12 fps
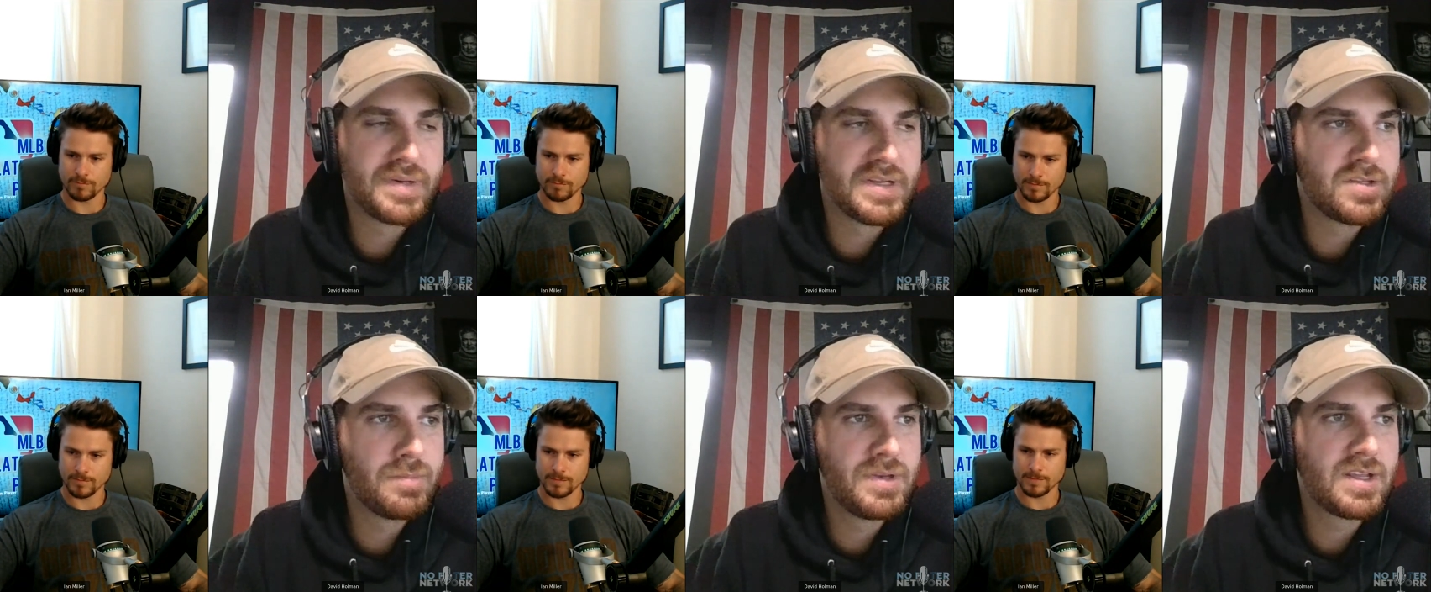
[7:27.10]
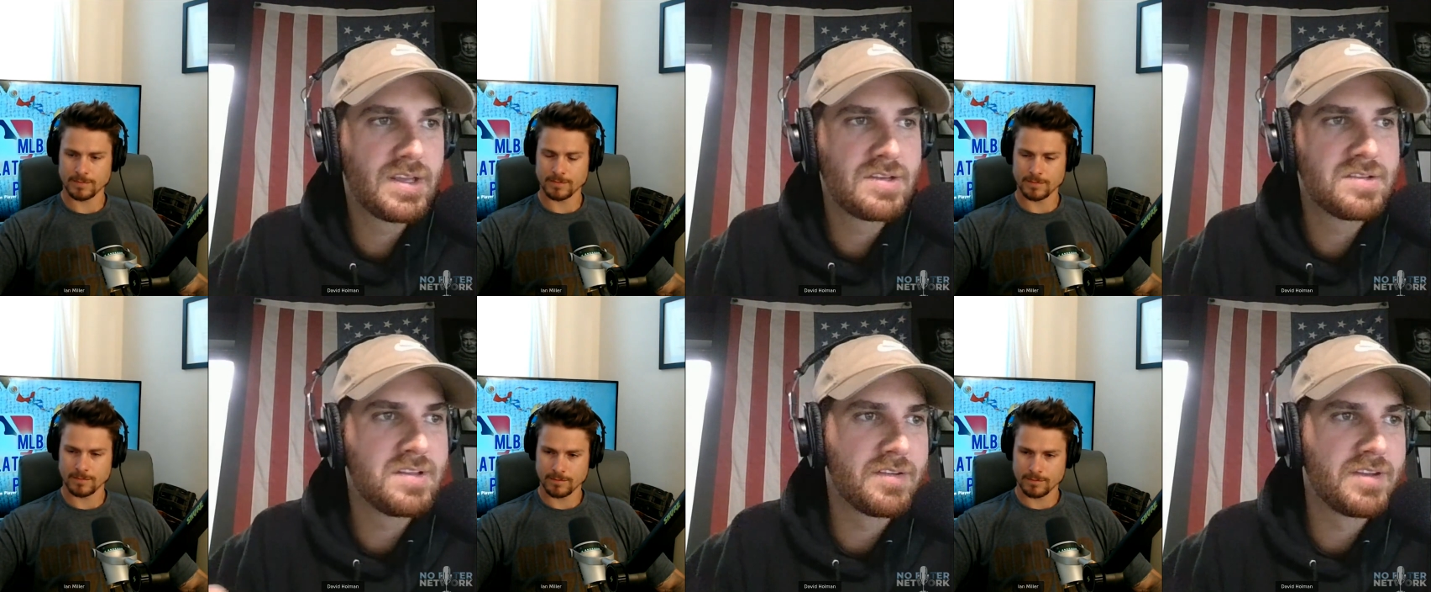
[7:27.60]
Speaker 1: but too many
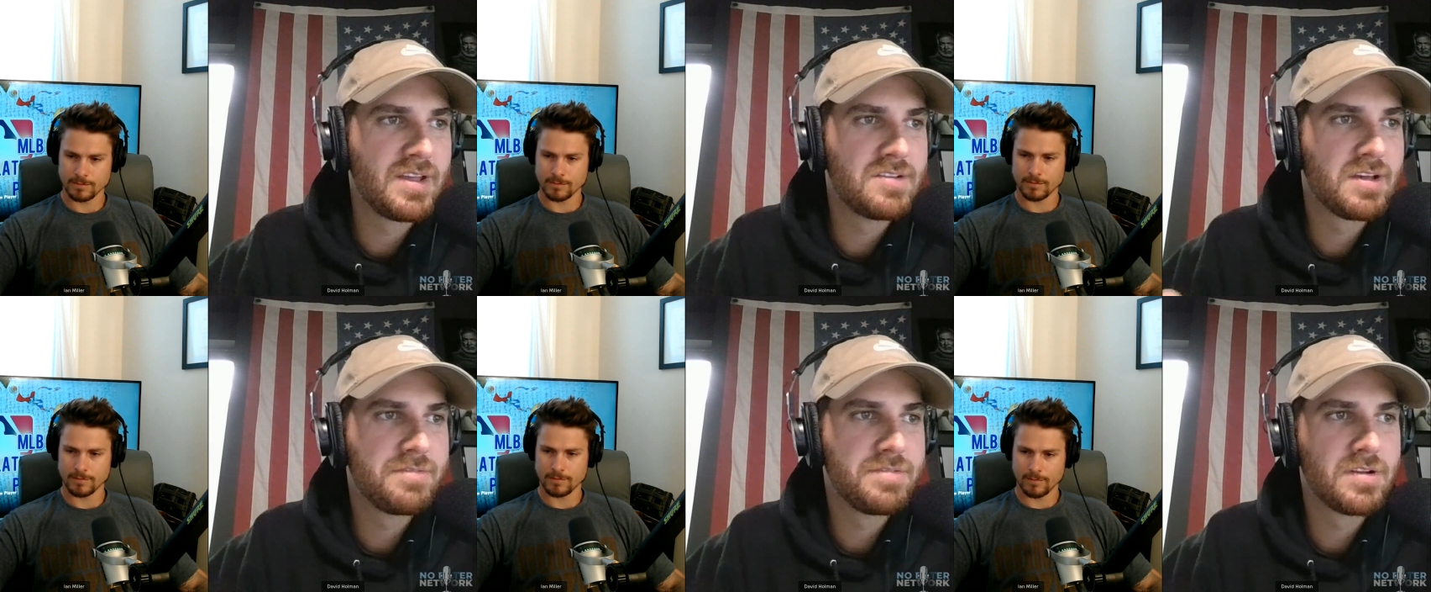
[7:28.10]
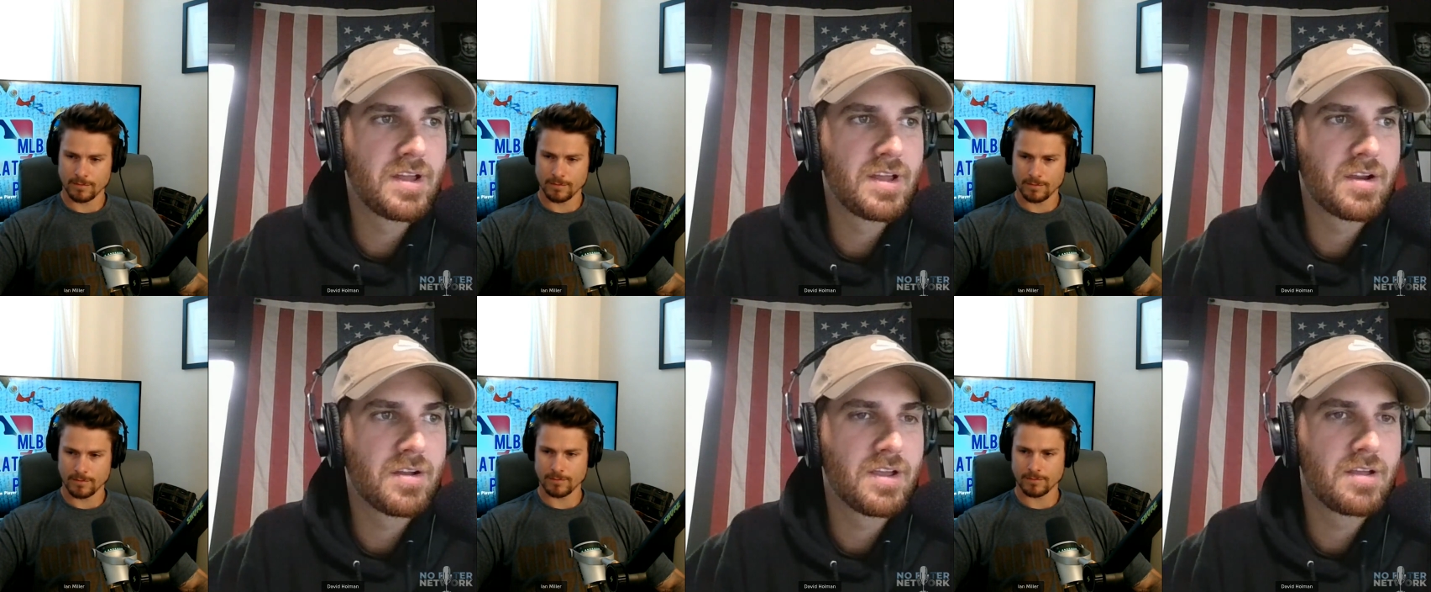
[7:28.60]
kids nowadays i feel
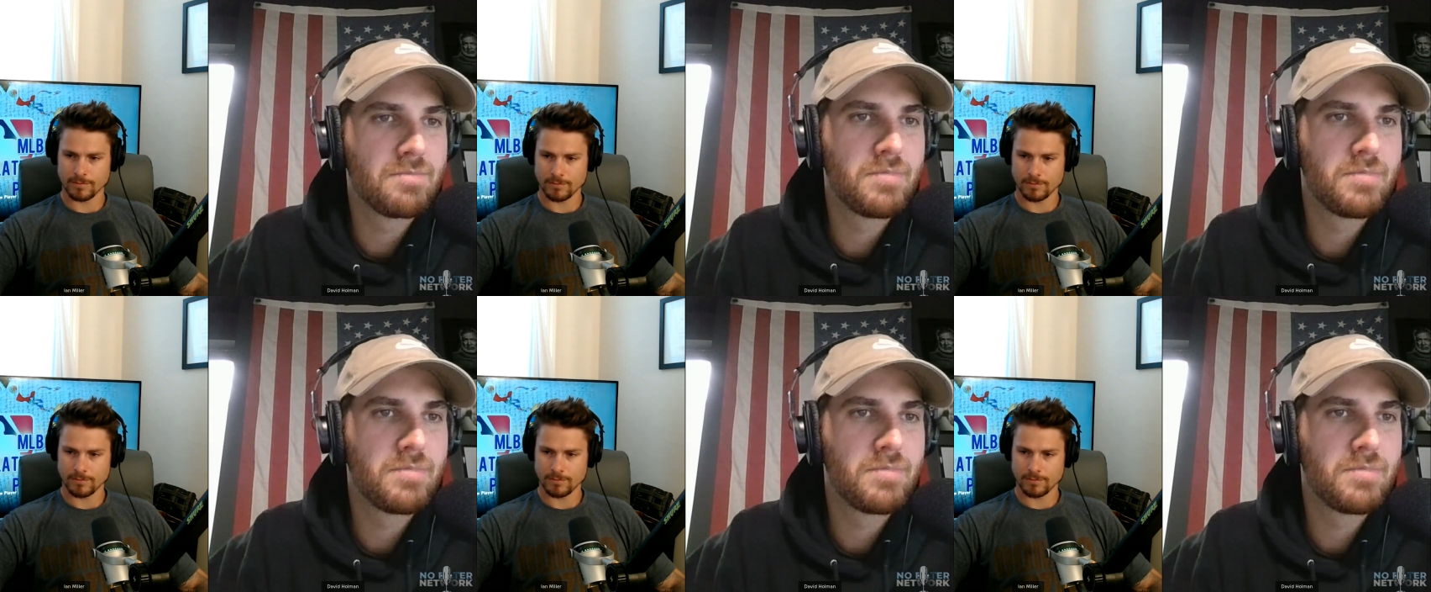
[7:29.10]
like are like